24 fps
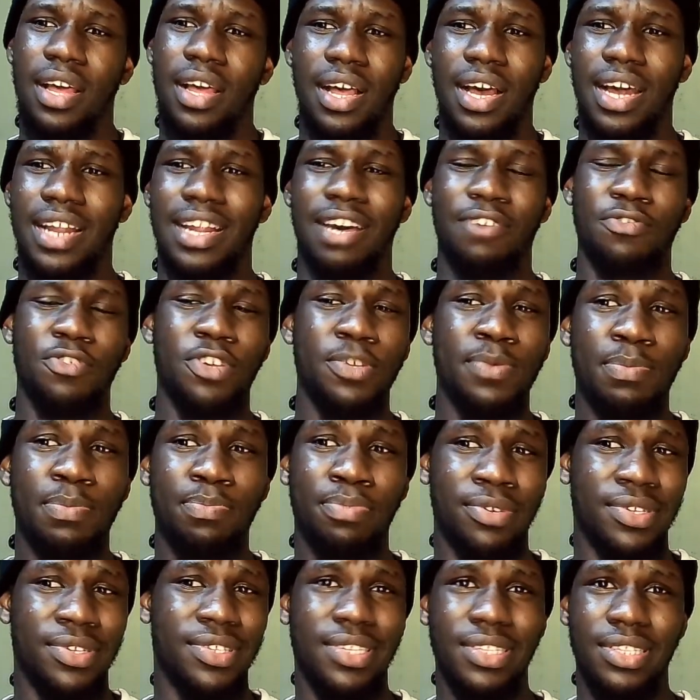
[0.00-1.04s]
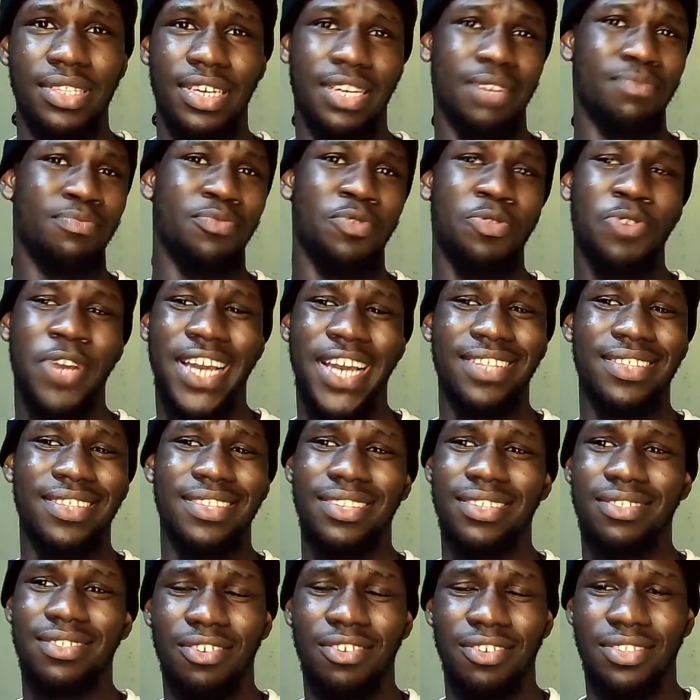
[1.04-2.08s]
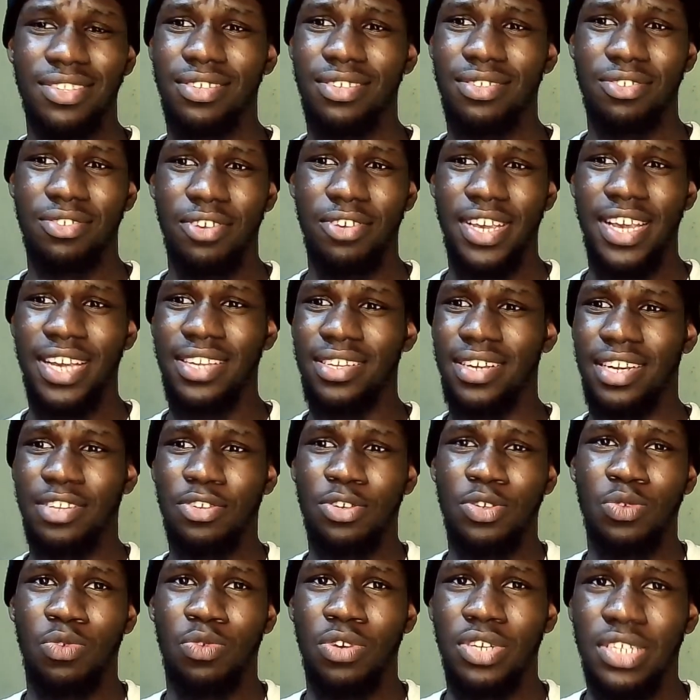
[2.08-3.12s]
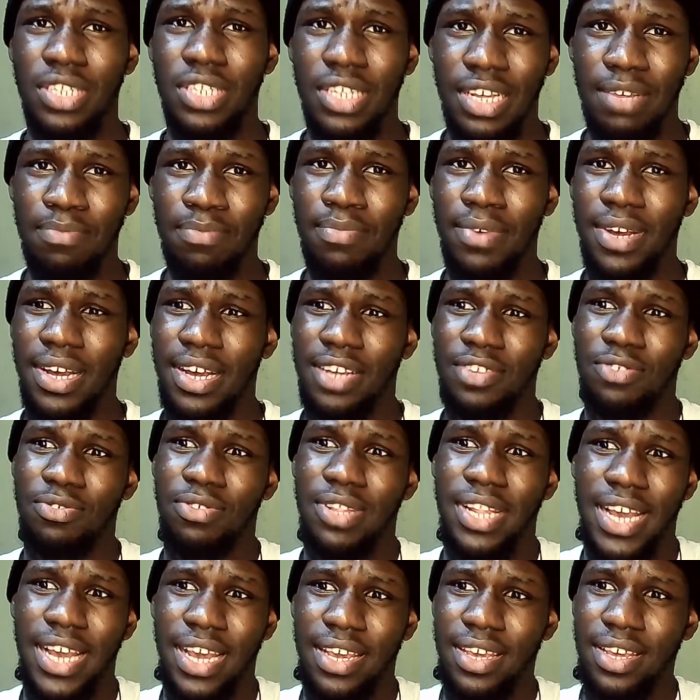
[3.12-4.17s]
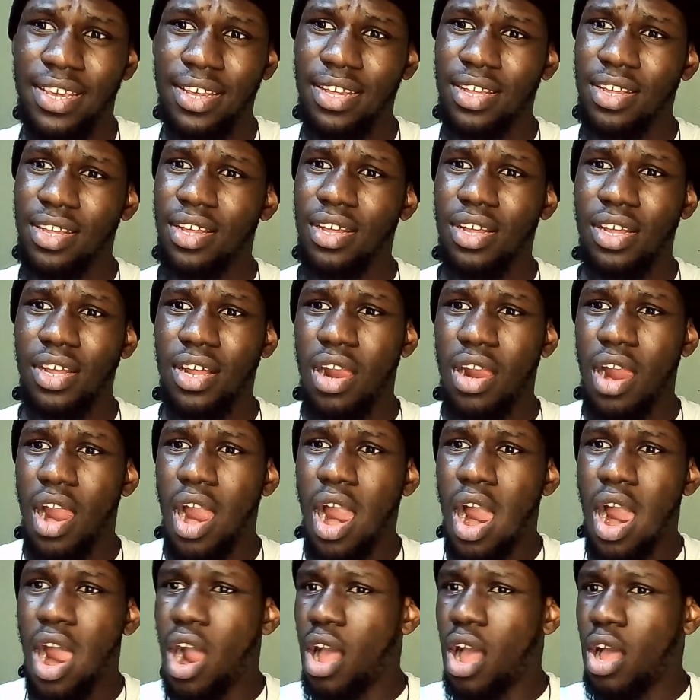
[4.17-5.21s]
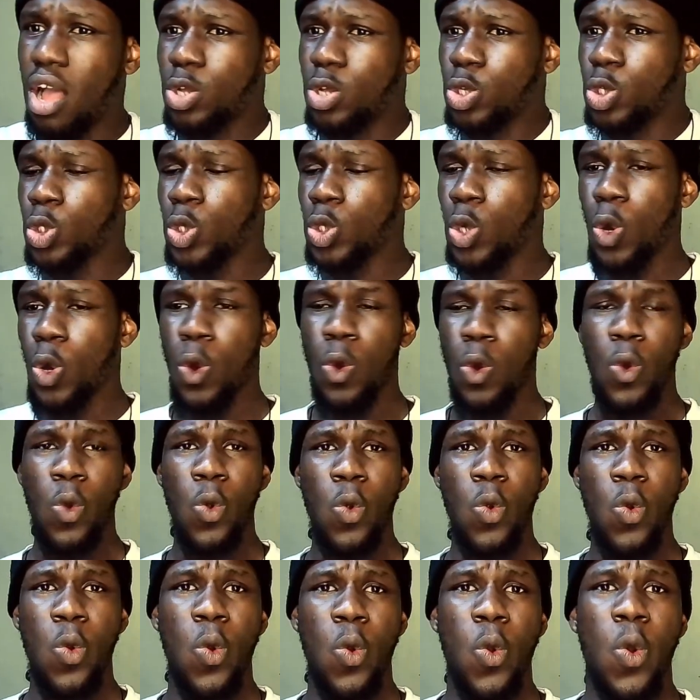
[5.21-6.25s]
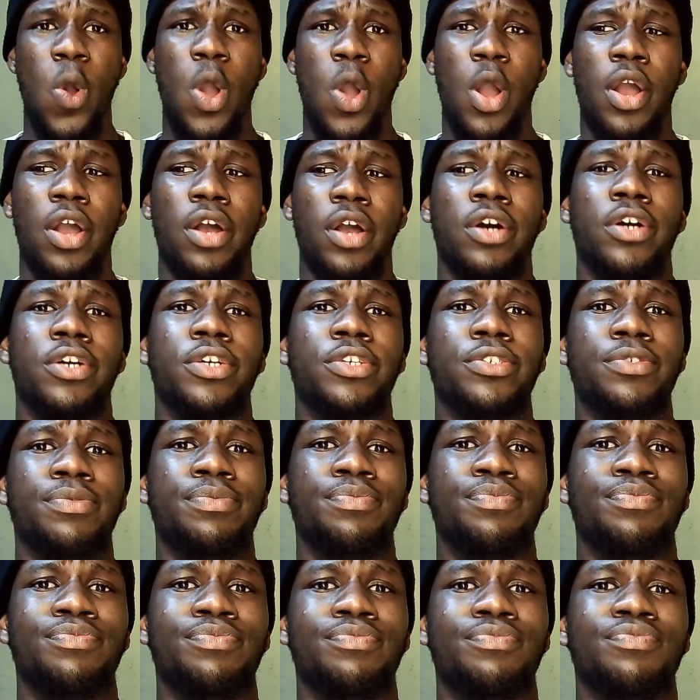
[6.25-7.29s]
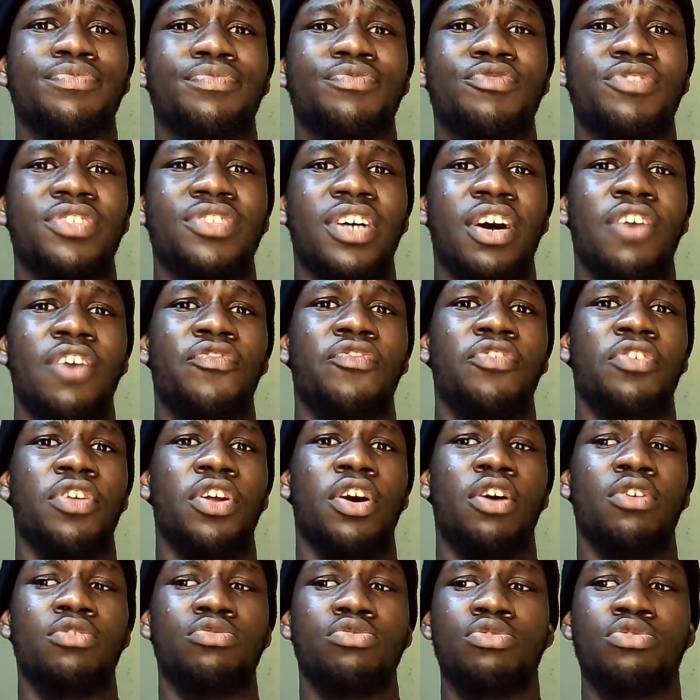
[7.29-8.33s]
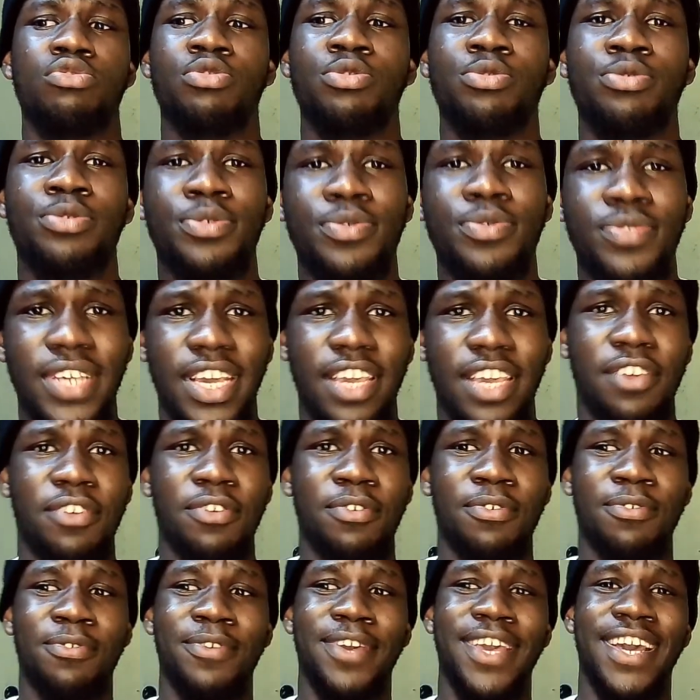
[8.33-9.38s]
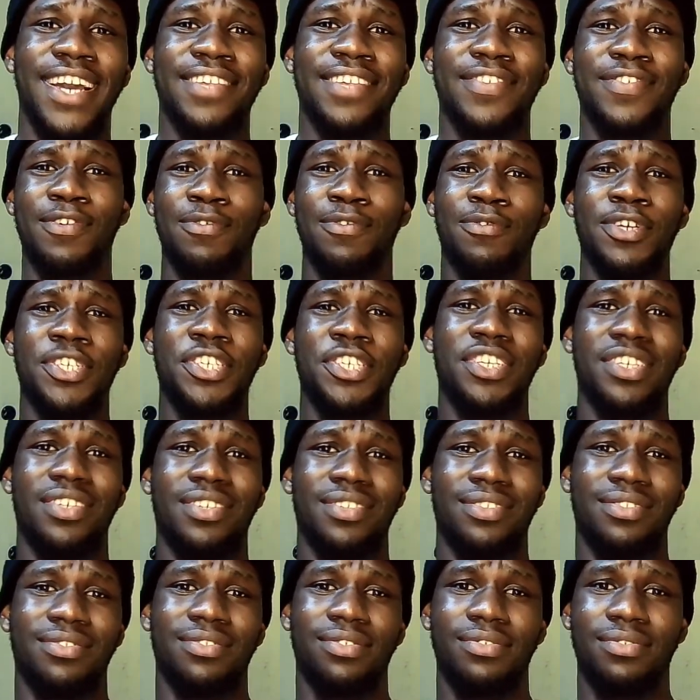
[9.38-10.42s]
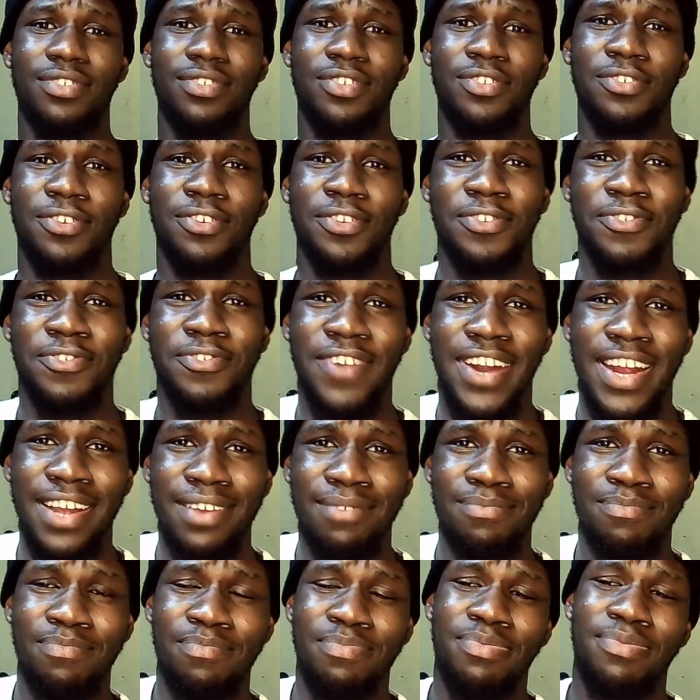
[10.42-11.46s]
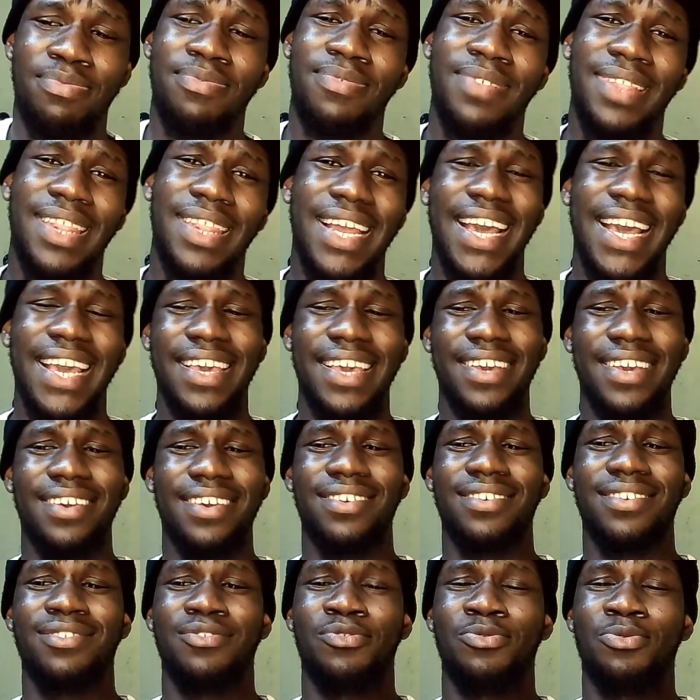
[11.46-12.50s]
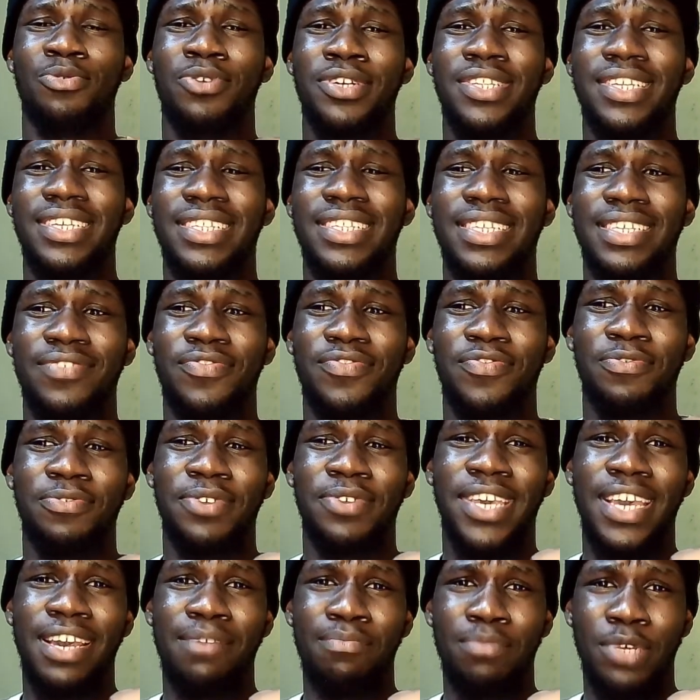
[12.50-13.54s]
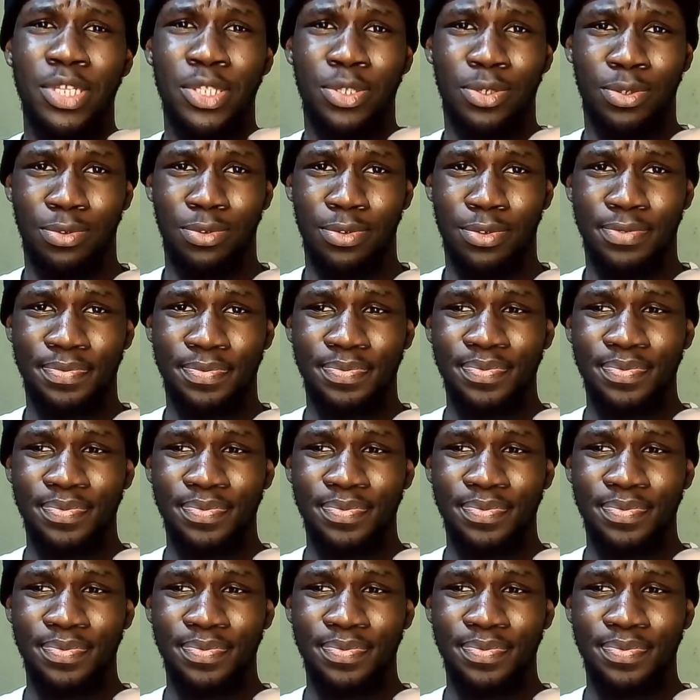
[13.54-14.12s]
and I'll just be posting them, no edit, nothing. So you guys can just watch them as you like. So um without further ado thank you guys for watching subscribe like do what you need for get me to